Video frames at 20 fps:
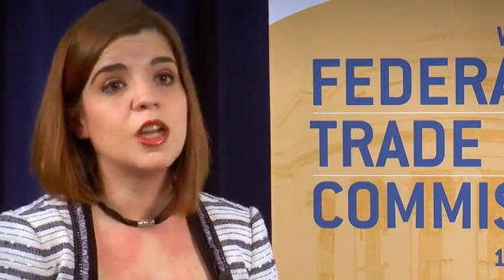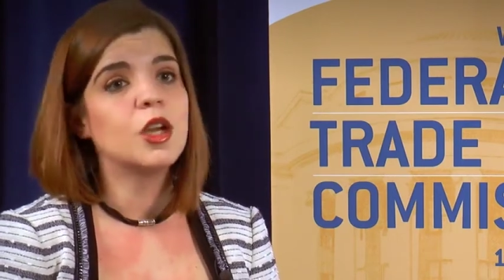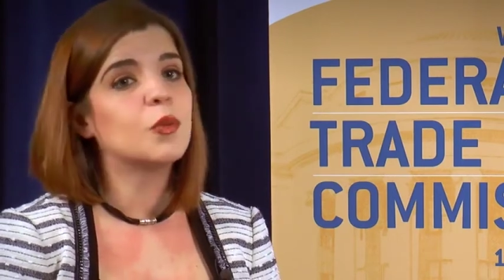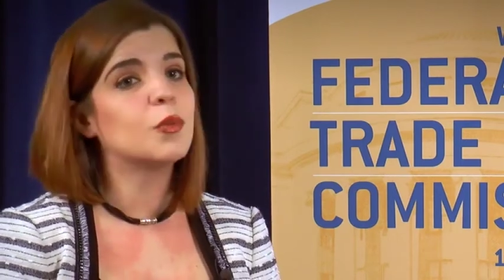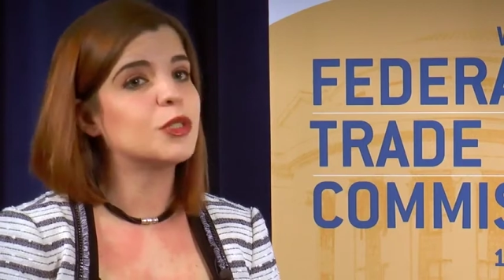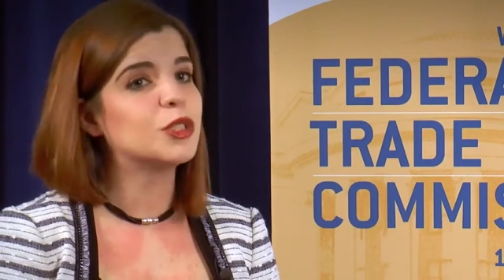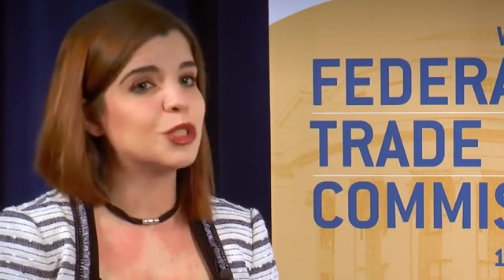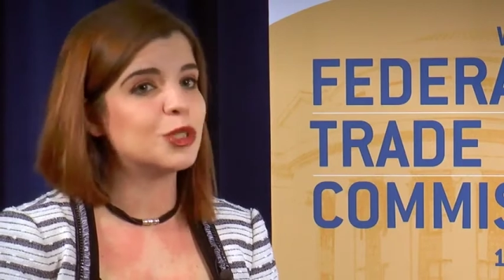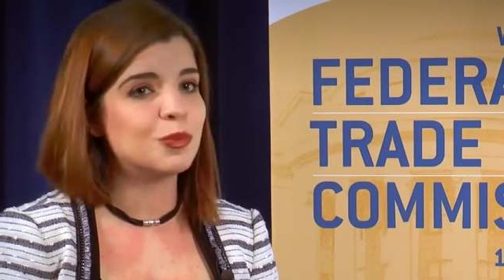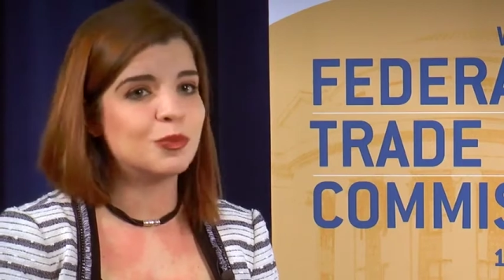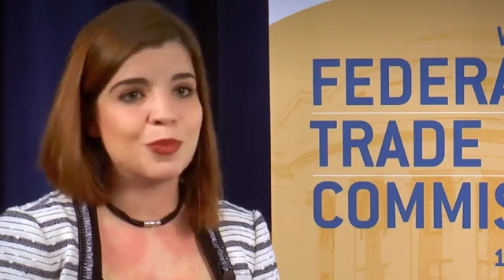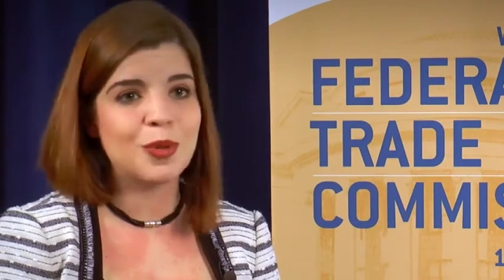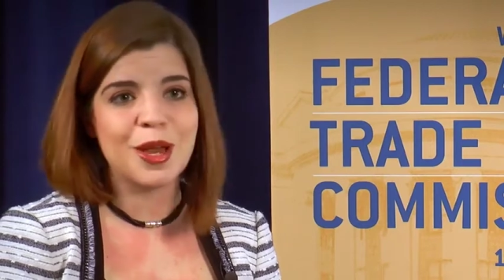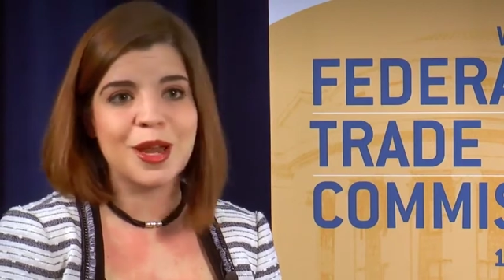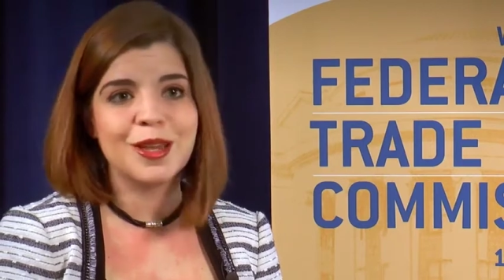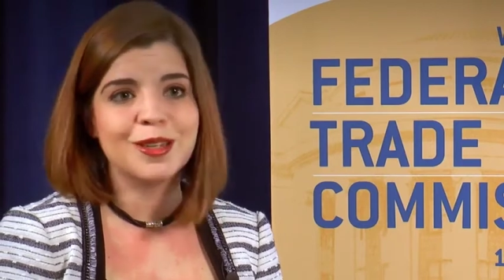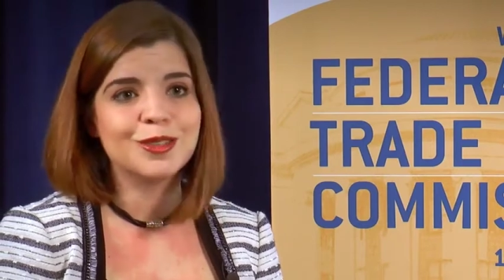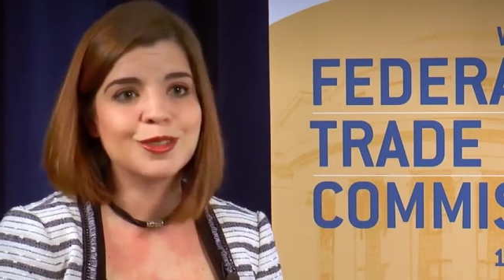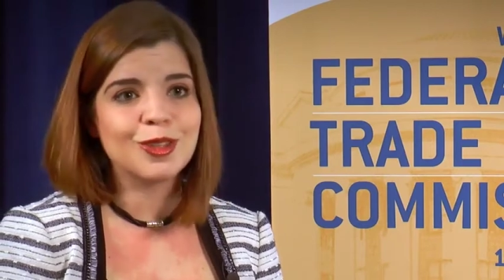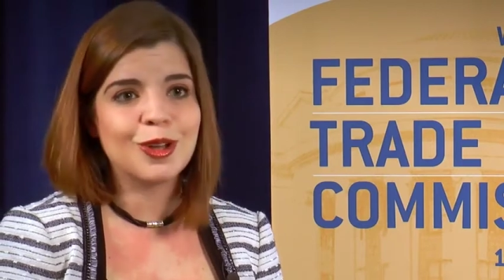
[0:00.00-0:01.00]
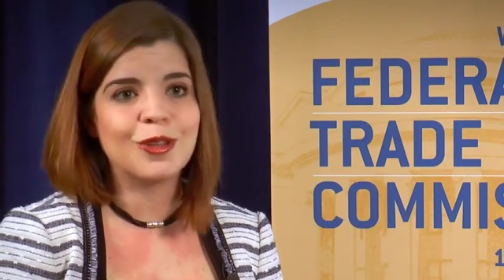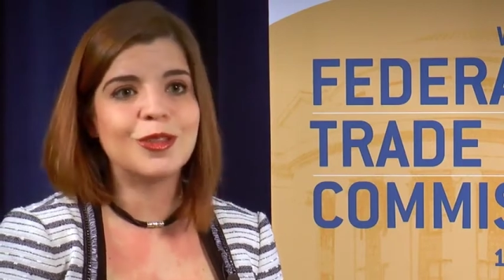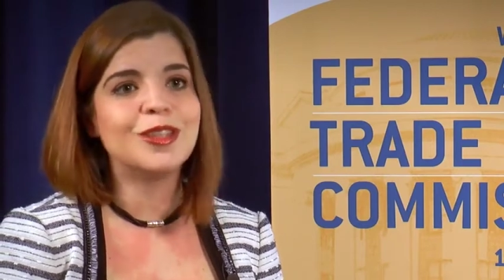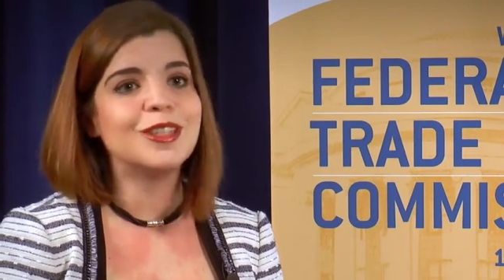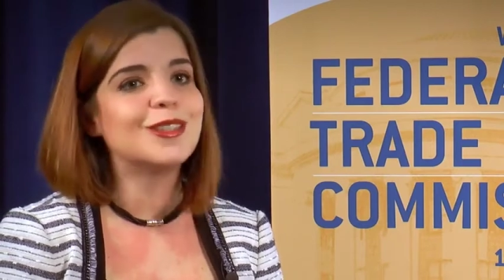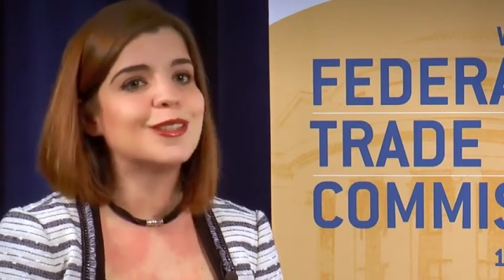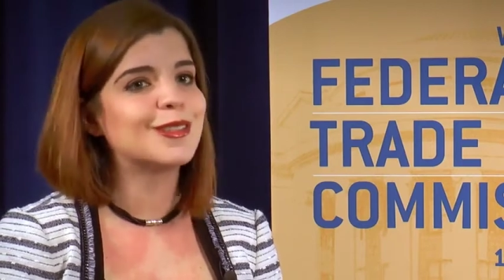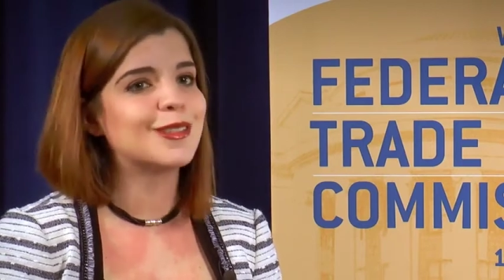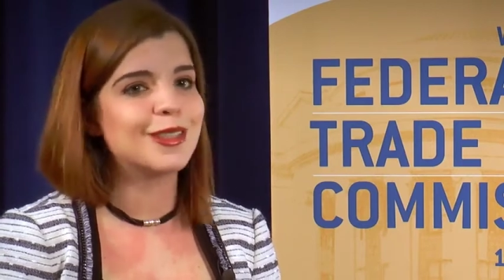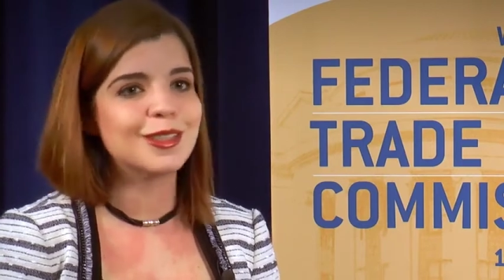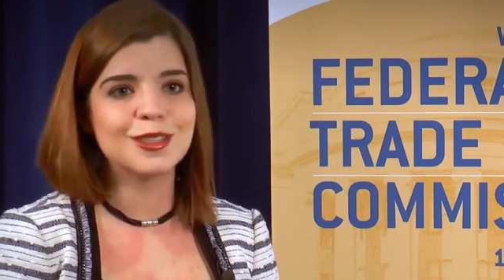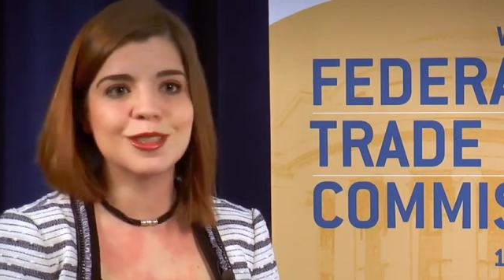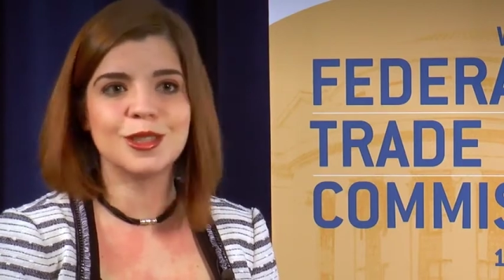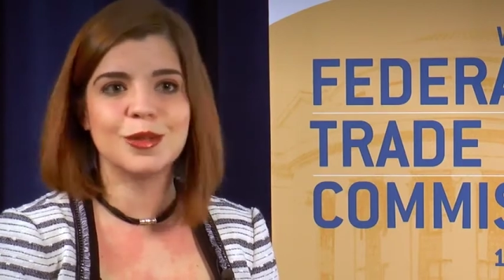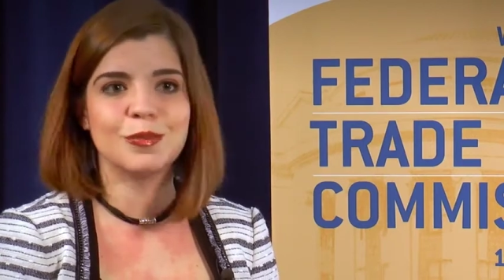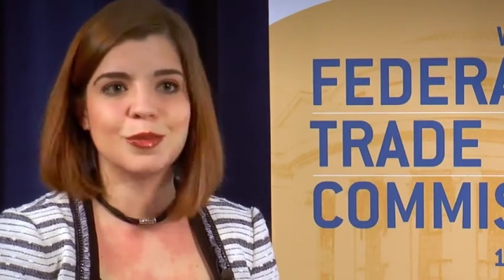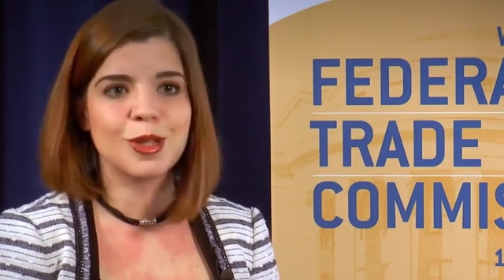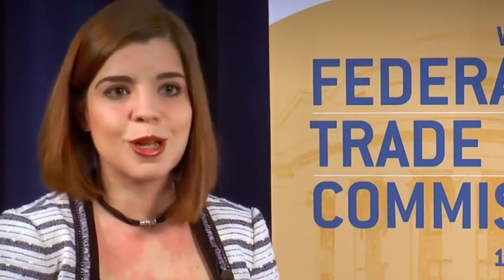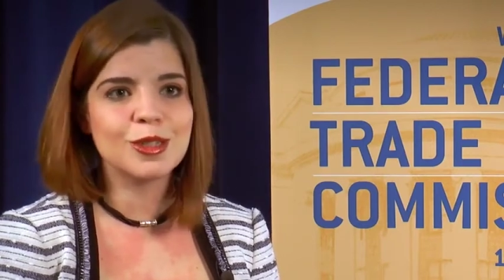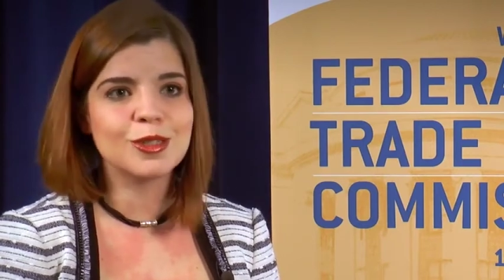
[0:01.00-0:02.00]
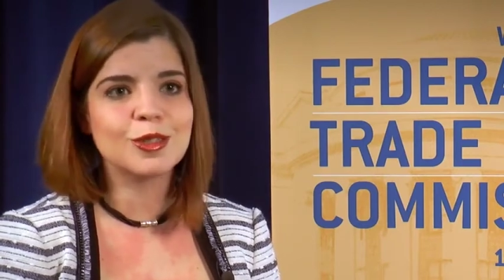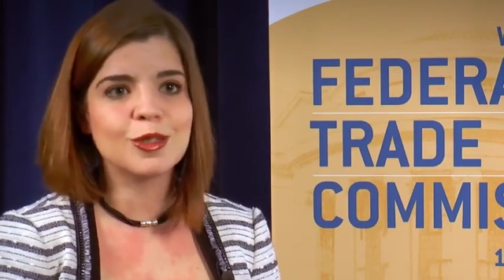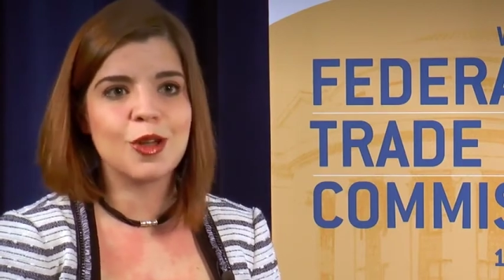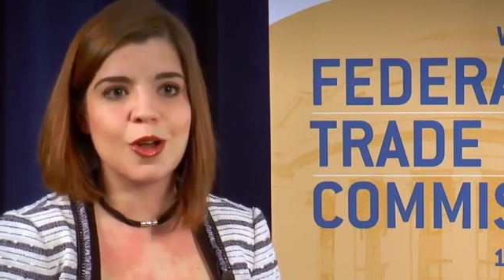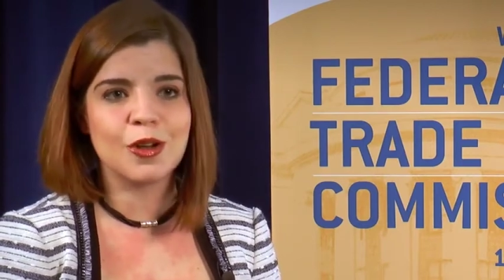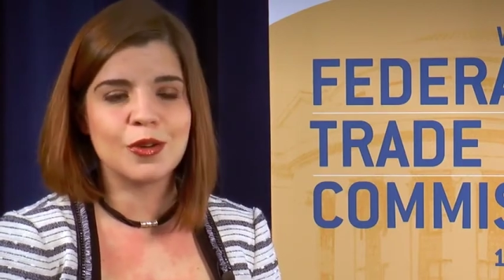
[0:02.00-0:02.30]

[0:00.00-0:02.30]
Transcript: which is based on the 60-plus law